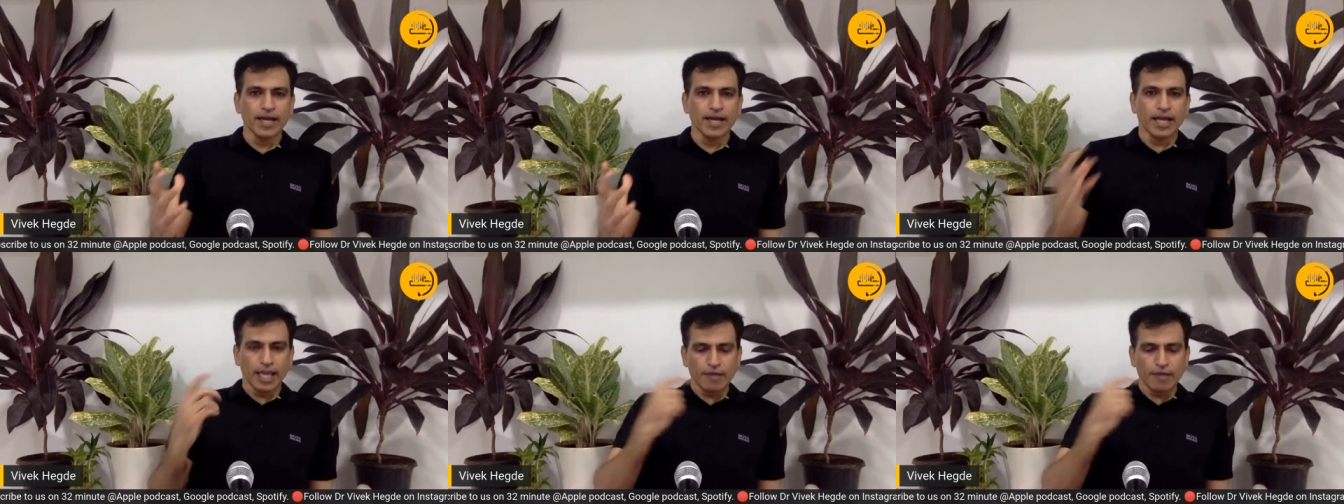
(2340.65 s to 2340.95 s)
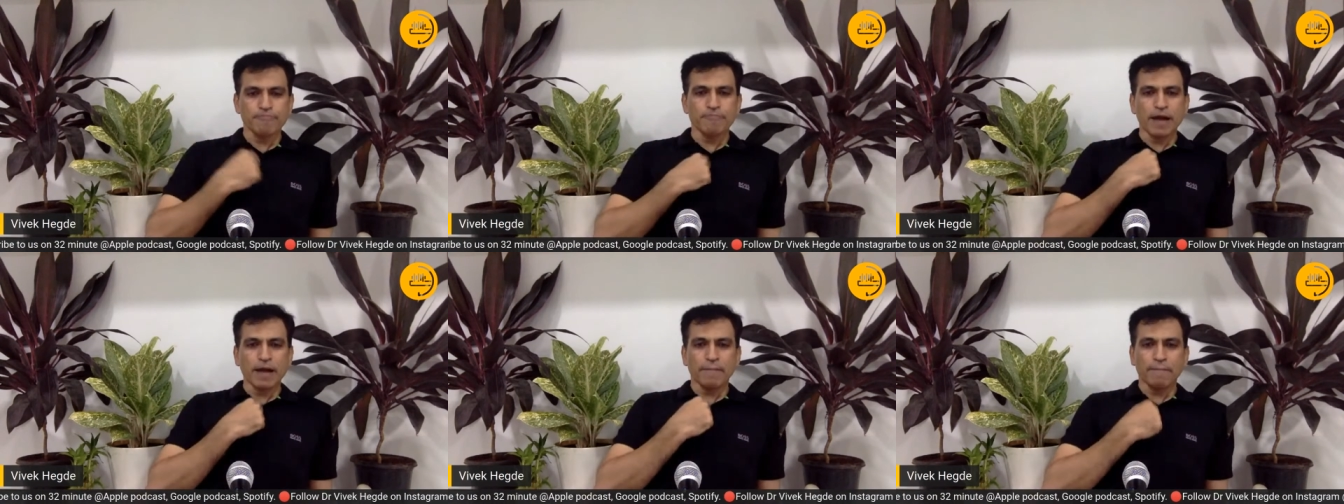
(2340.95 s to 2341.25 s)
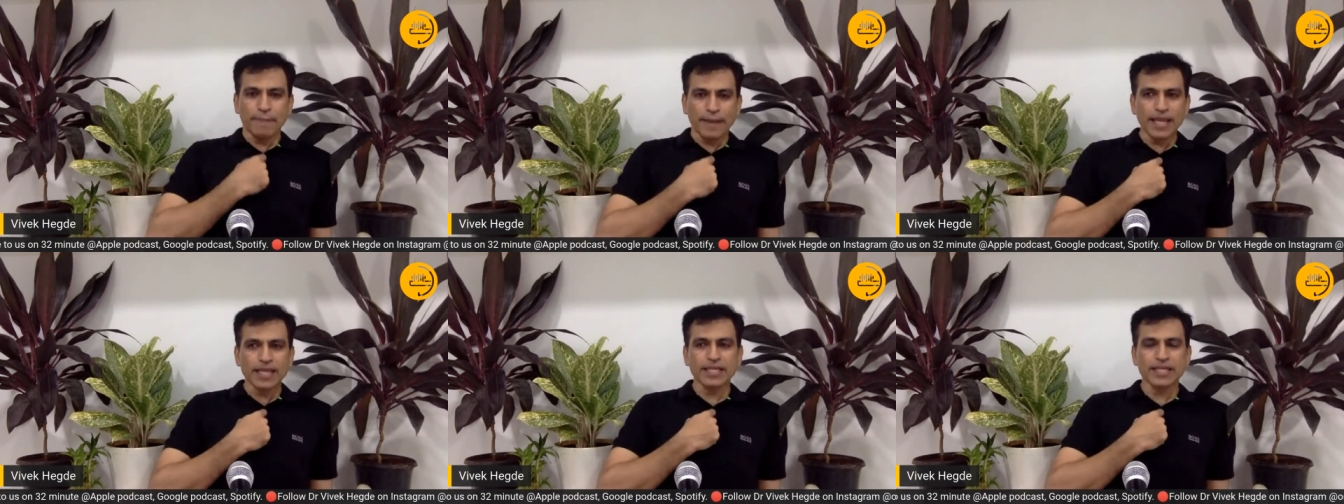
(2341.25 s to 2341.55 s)
If my
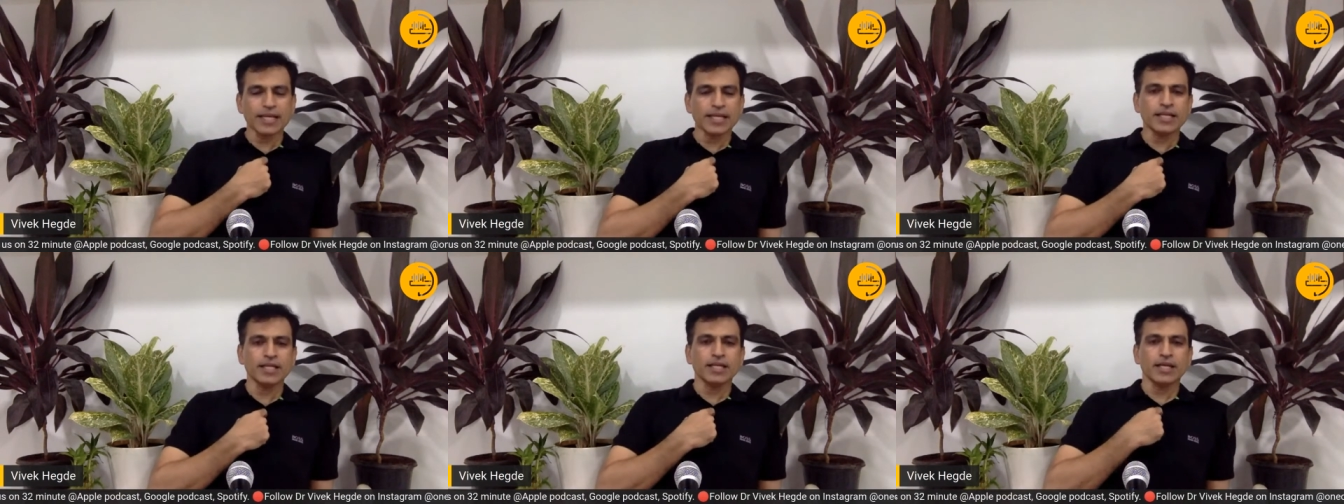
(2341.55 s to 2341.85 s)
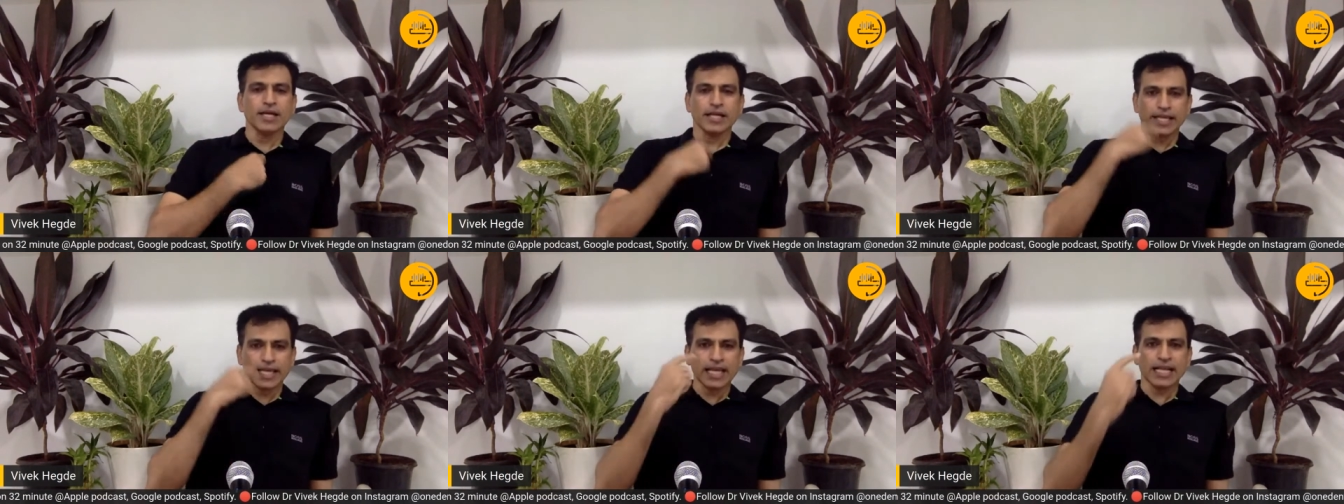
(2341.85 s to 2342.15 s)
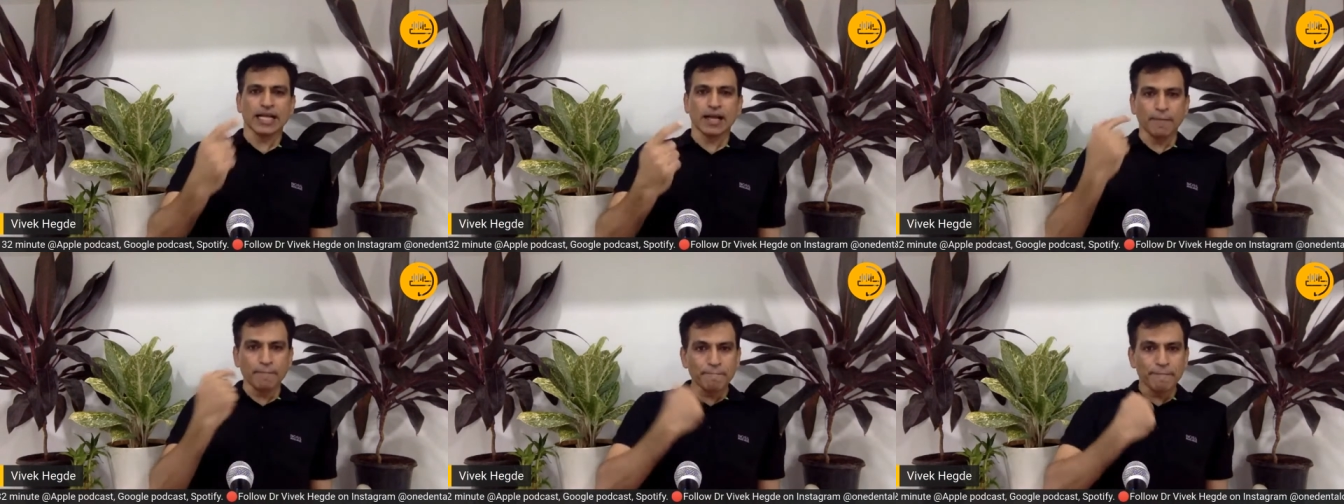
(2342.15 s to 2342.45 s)
patient
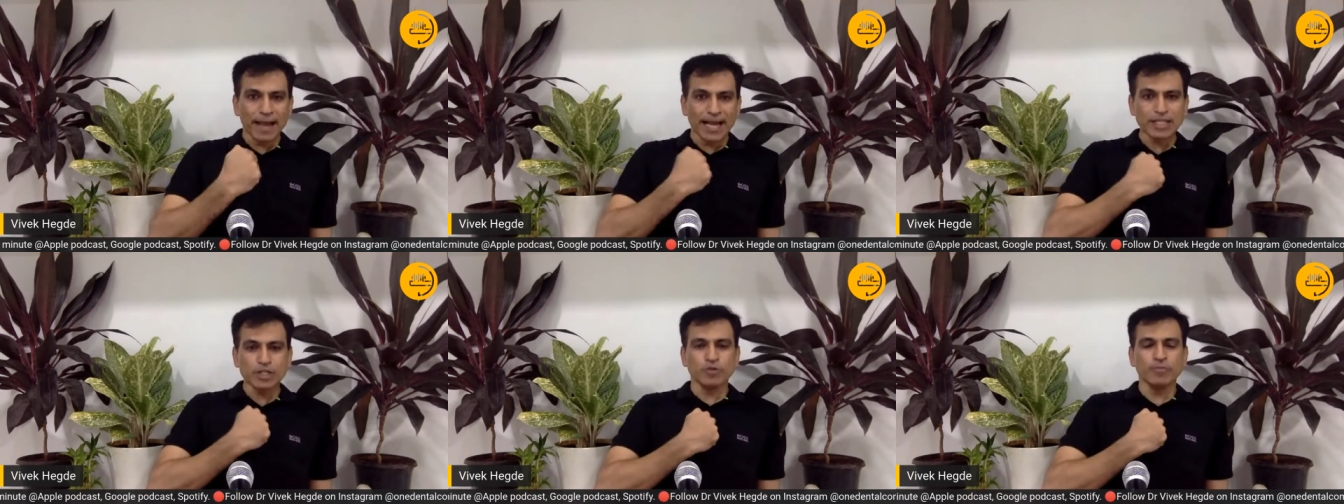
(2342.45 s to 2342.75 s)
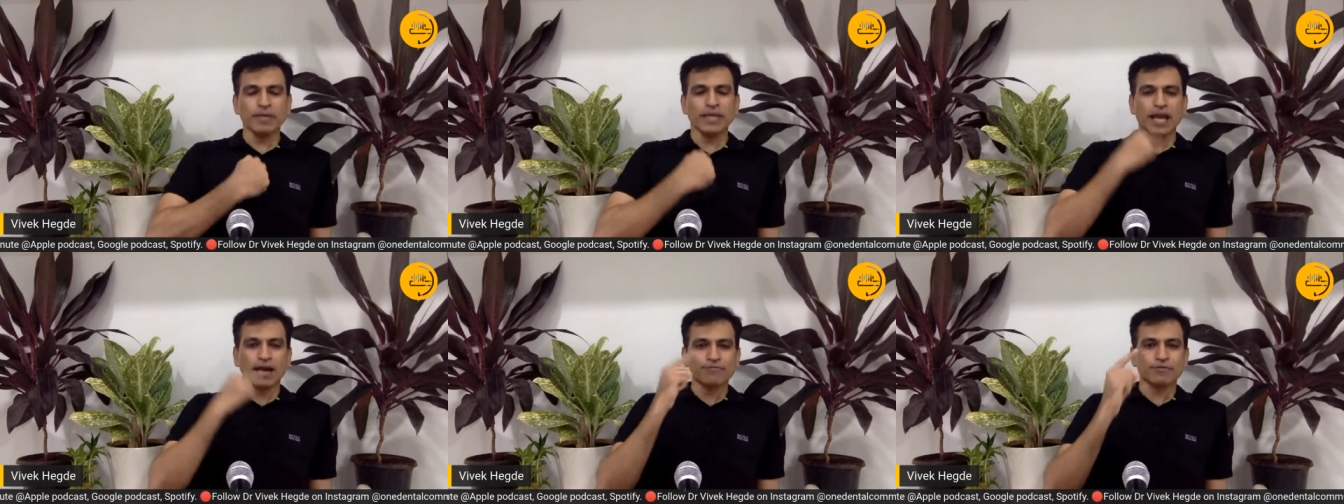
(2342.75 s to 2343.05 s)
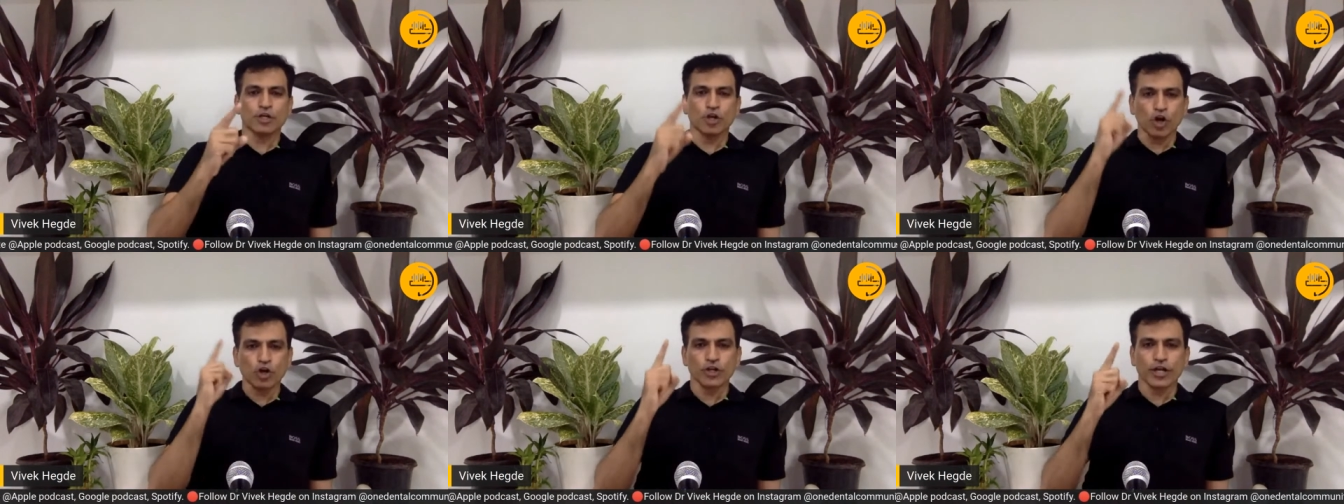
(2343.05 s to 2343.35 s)
can come back to me
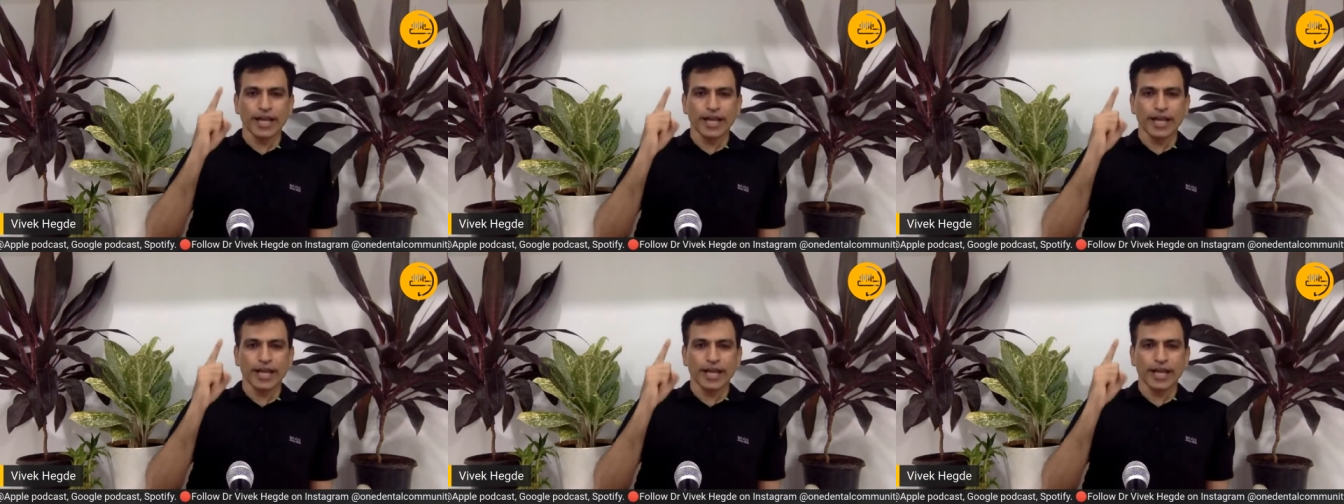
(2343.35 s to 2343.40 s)
after Dr.